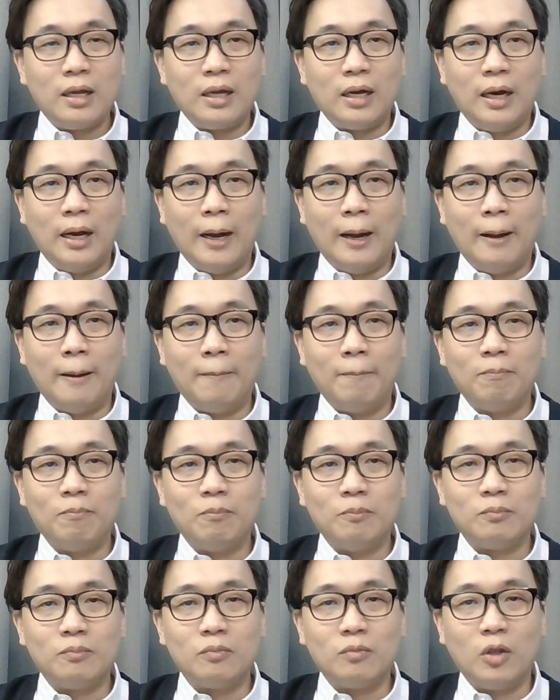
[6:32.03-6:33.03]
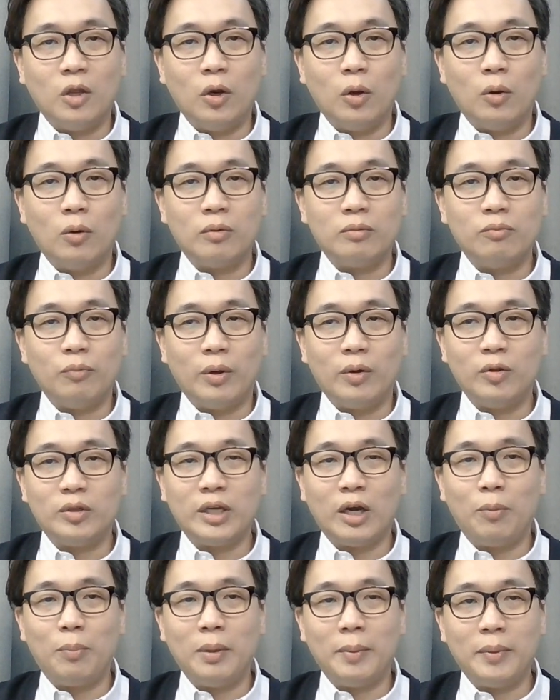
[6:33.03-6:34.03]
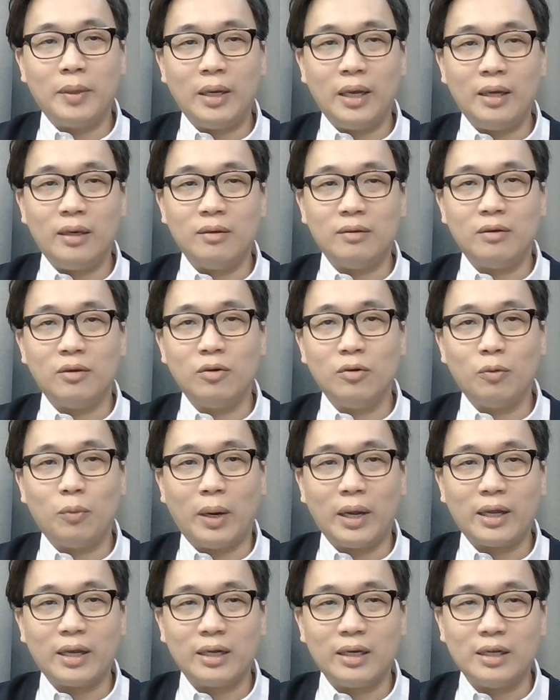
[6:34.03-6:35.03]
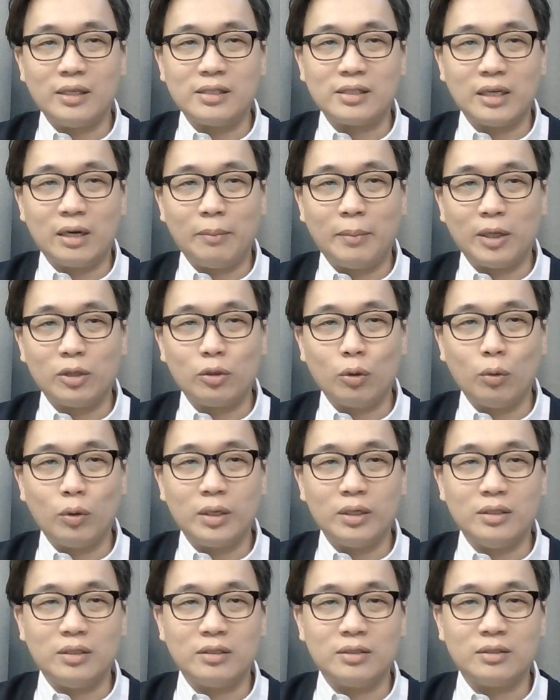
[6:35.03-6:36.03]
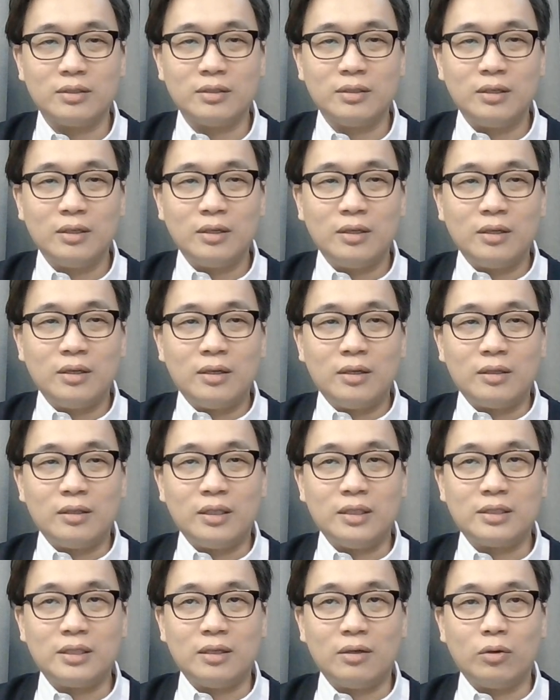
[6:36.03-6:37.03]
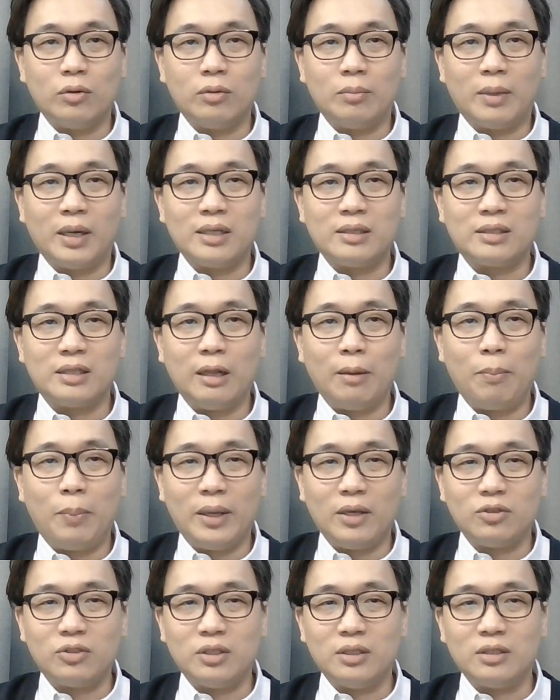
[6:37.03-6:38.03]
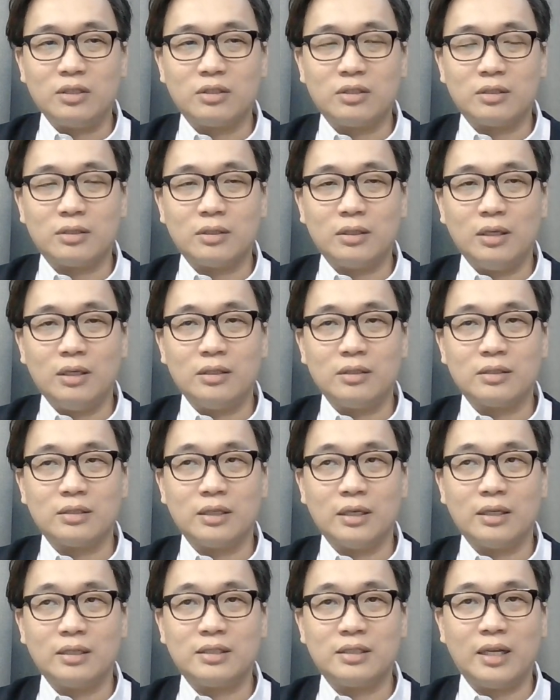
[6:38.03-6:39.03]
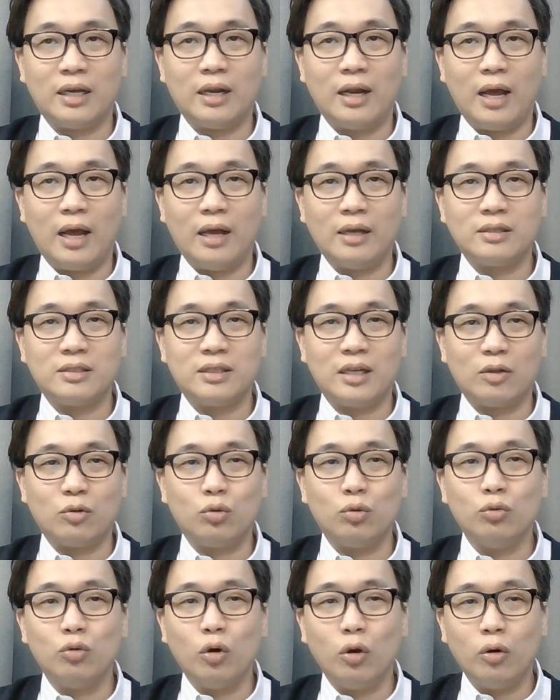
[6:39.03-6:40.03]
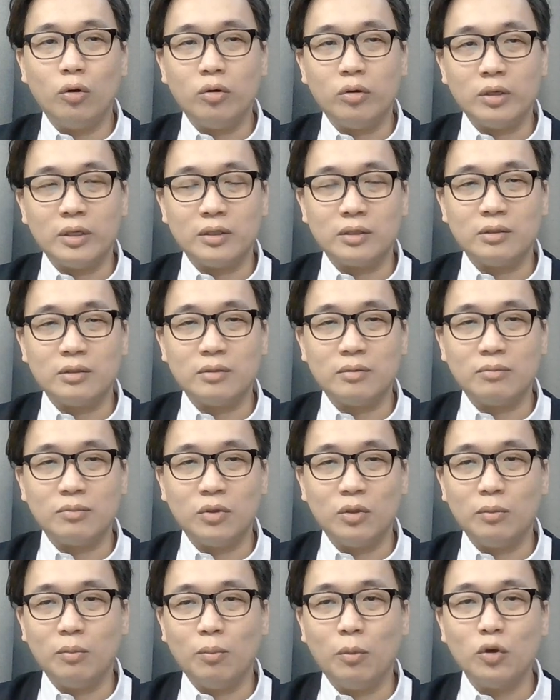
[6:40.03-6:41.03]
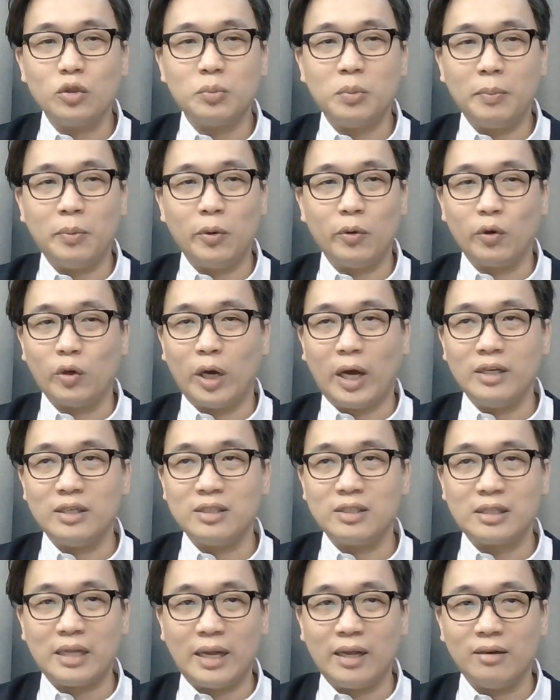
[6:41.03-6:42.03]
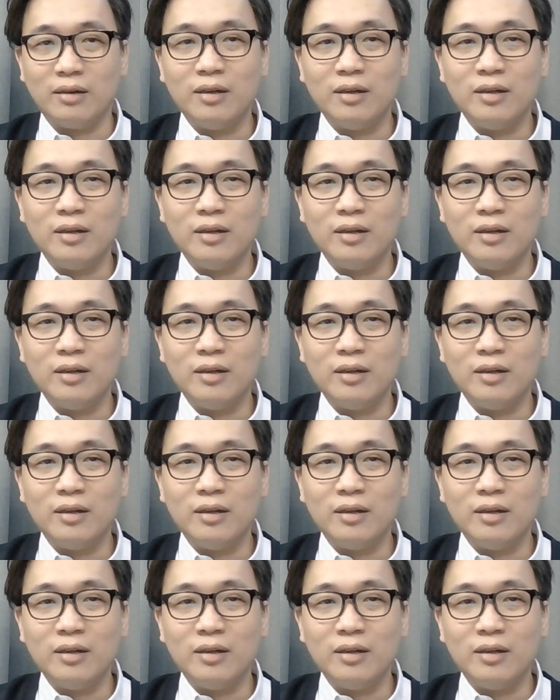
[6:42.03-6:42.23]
When you tell people, hey, why can't I sell my tokens? They say, oh, my slippage is set too low. Most people will not understand.